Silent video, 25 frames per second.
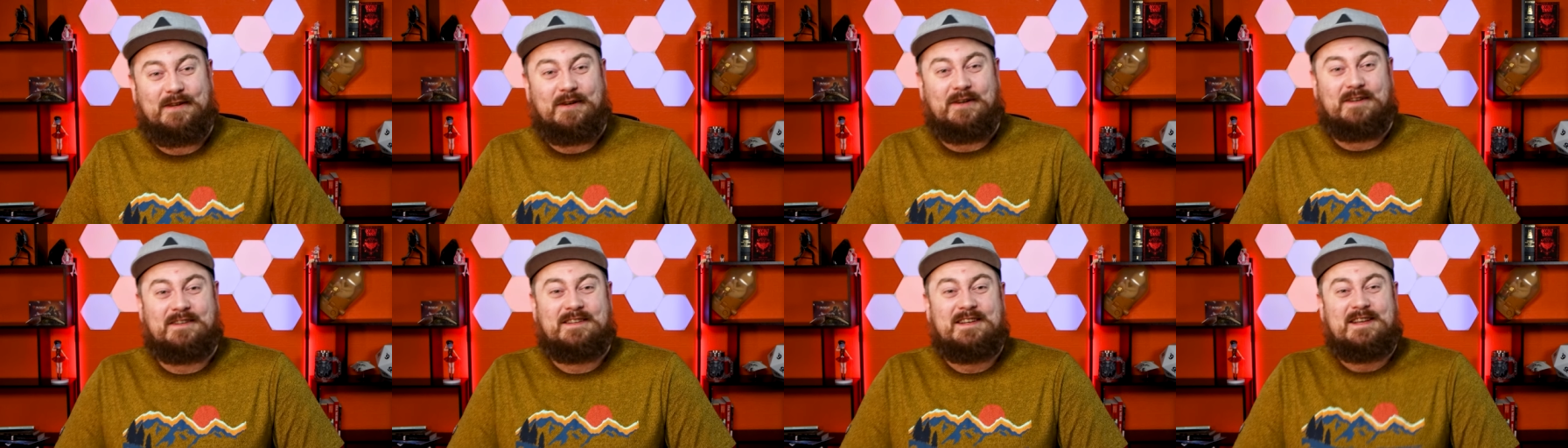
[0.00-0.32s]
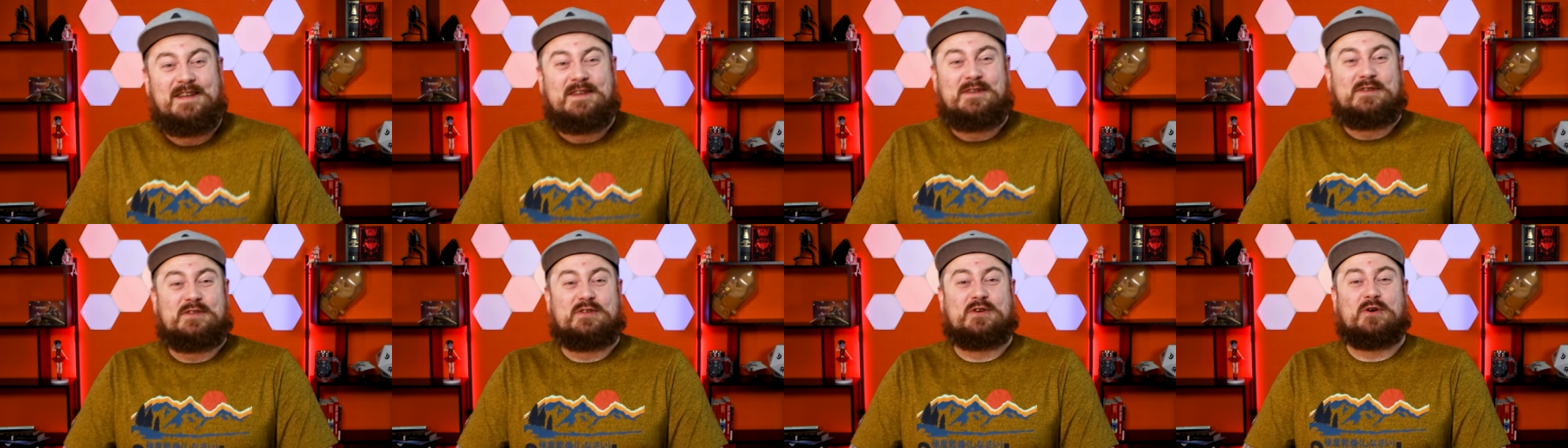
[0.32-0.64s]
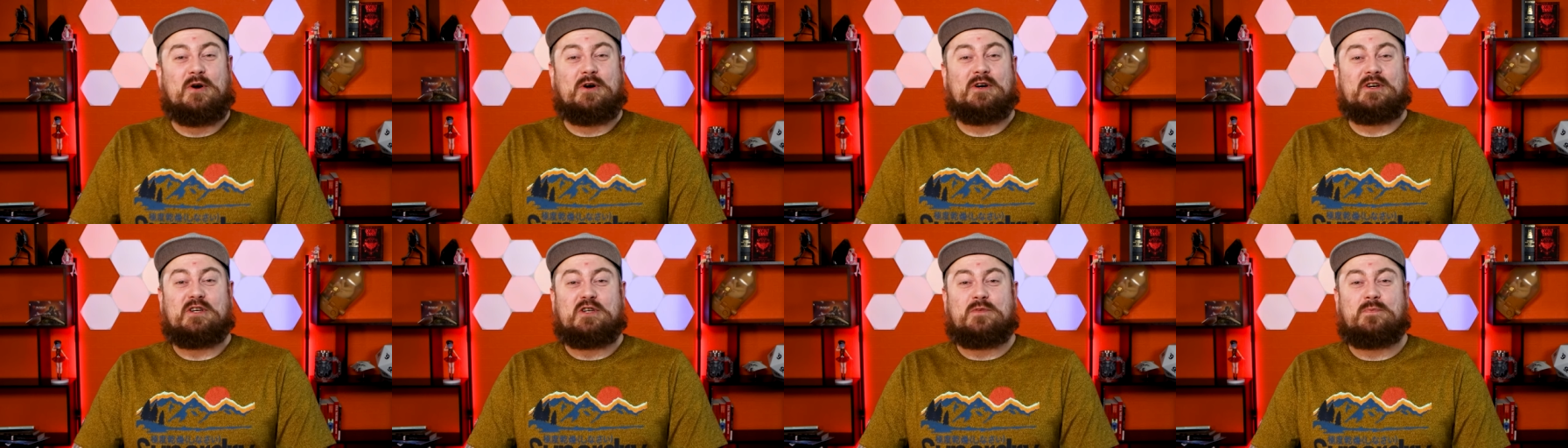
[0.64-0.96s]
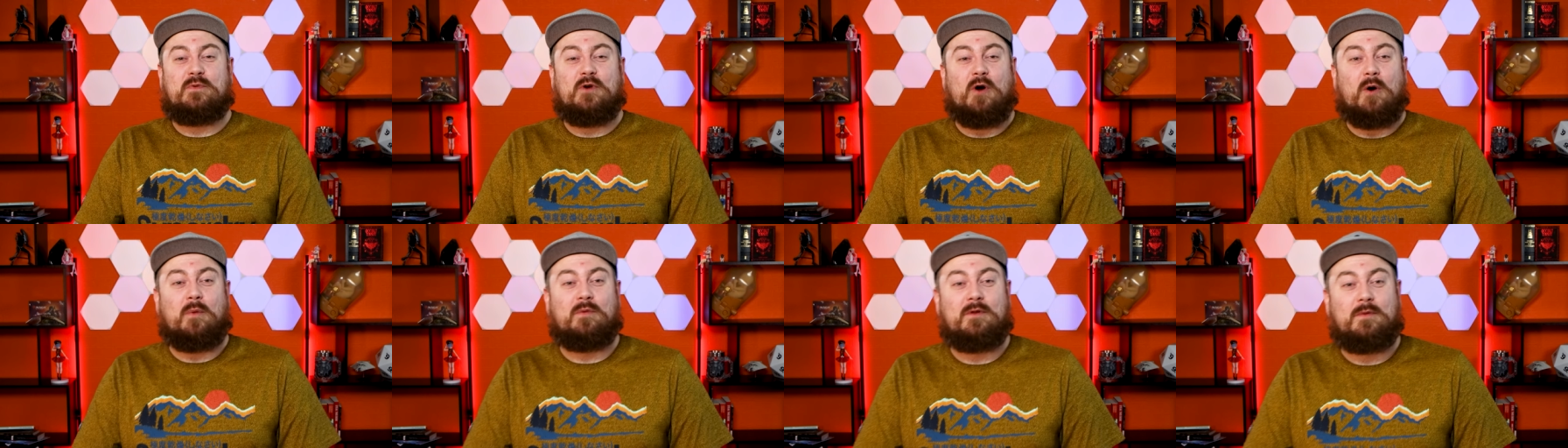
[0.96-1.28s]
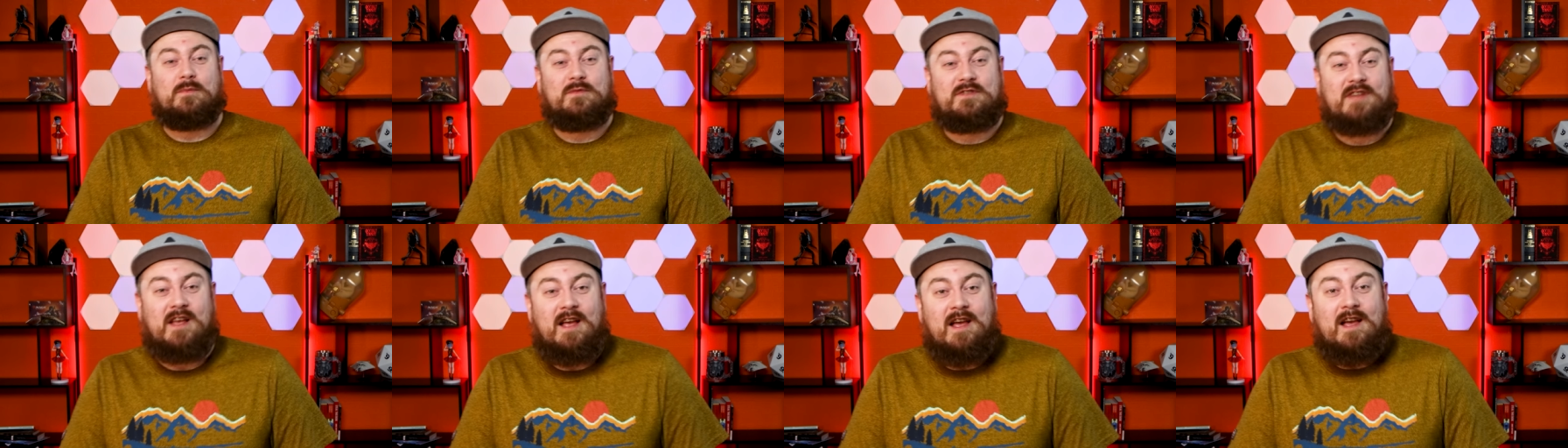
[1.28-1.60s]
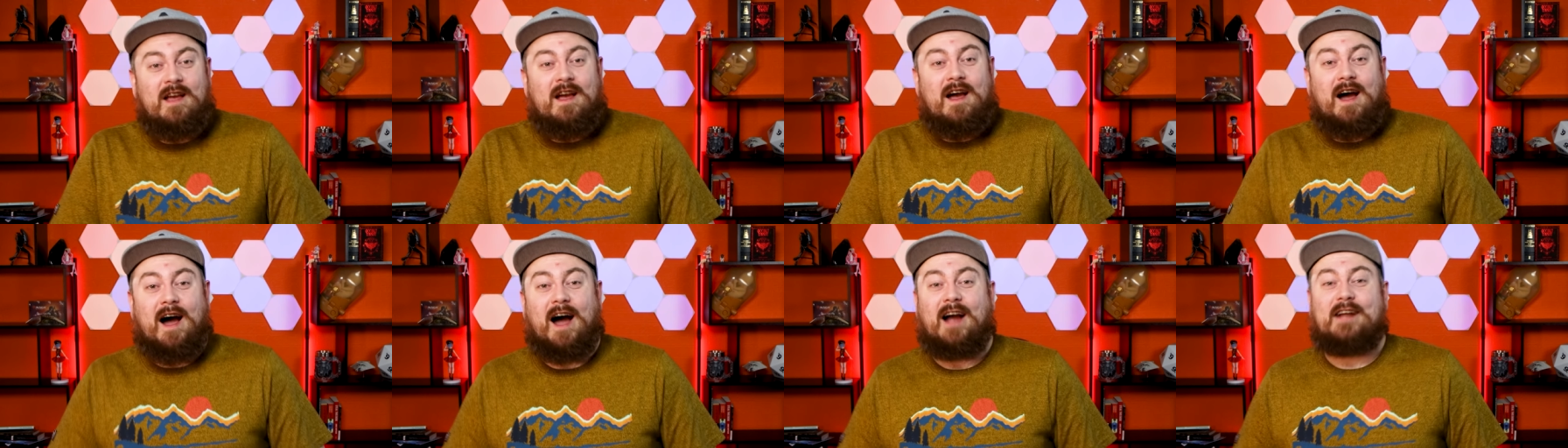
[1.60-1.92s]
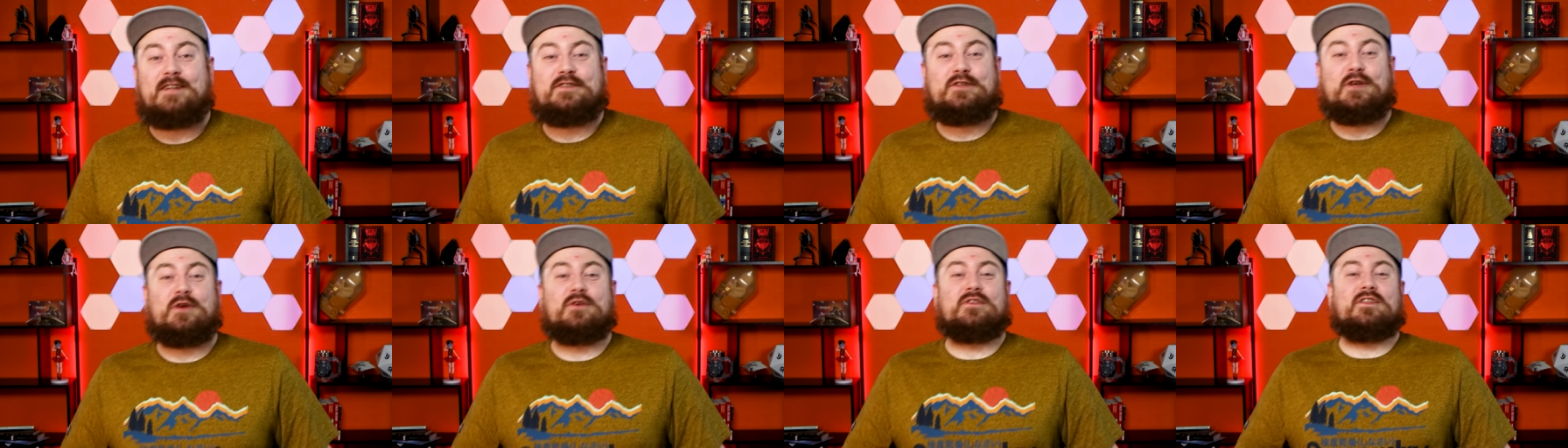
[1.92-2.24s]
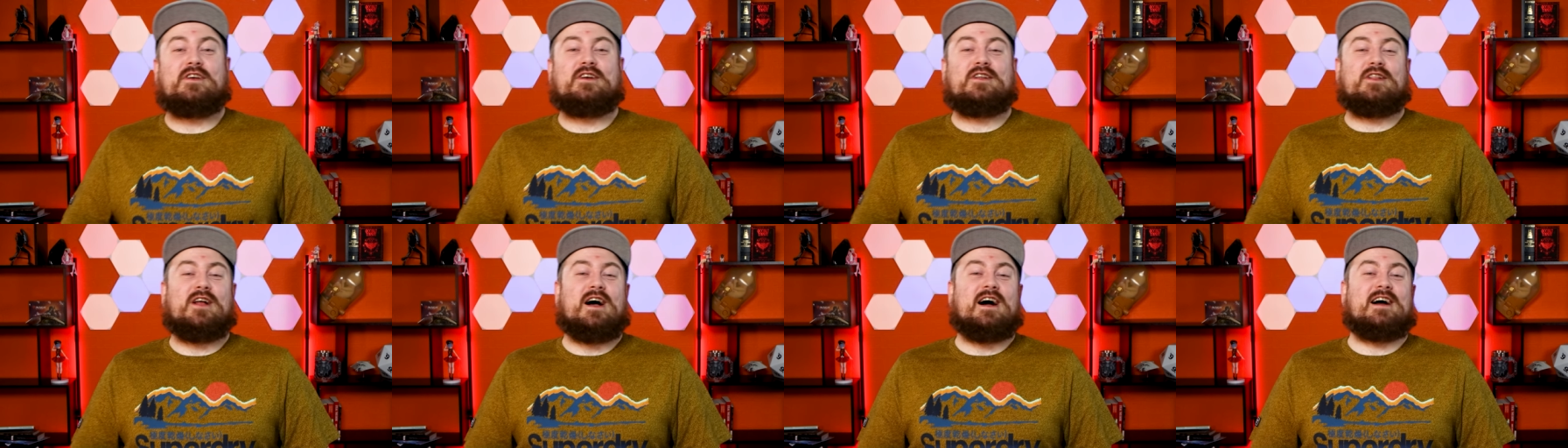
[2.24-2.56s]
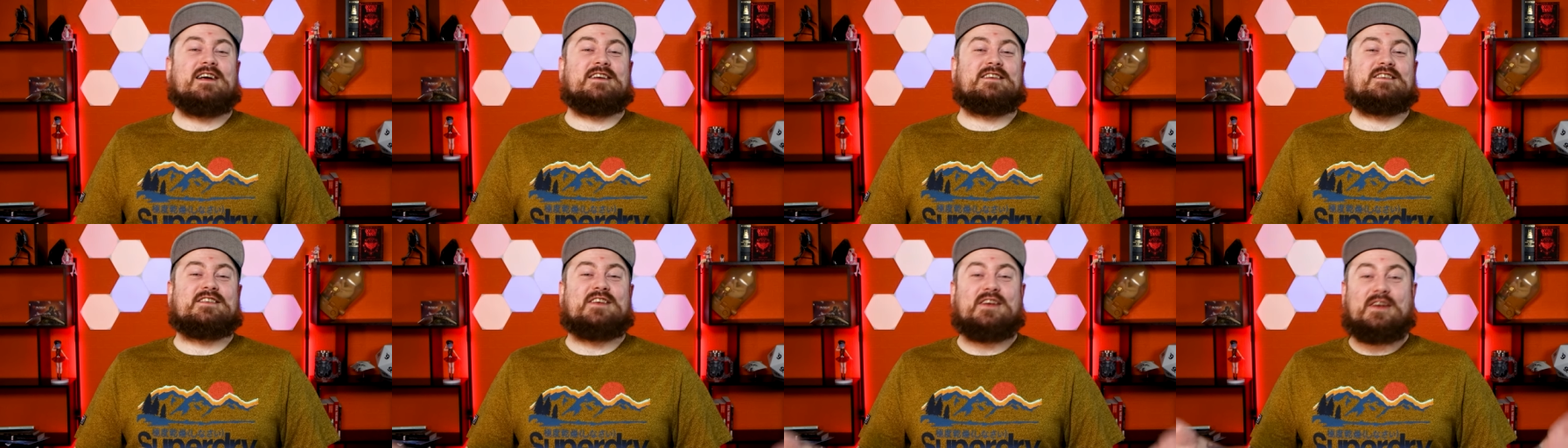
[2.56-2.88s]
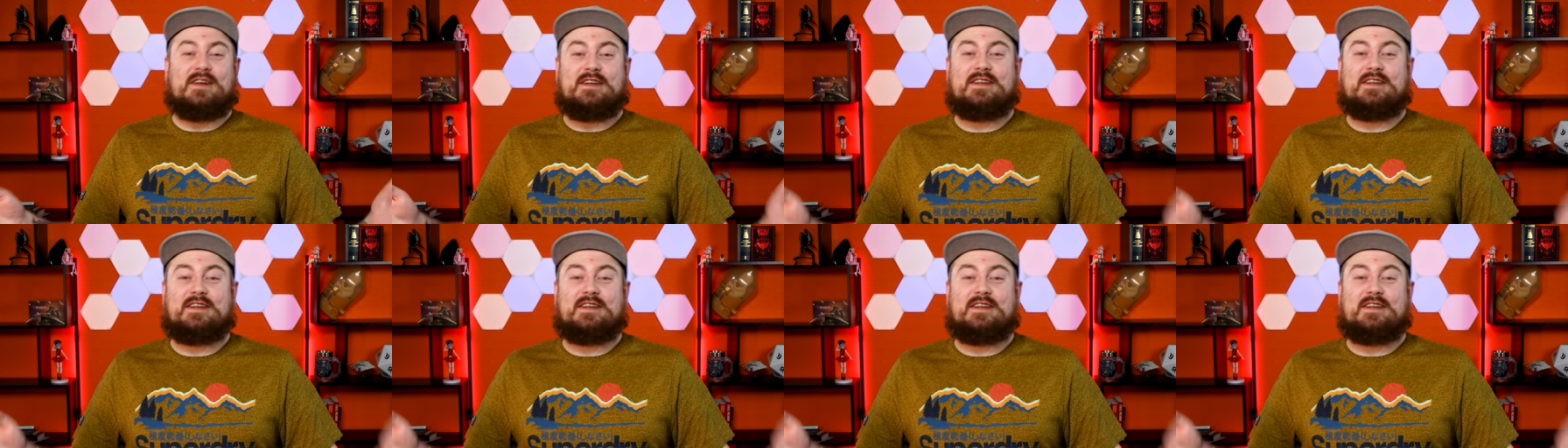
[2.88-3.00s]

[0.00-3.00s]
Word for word: you know, Scottish problems, I took the class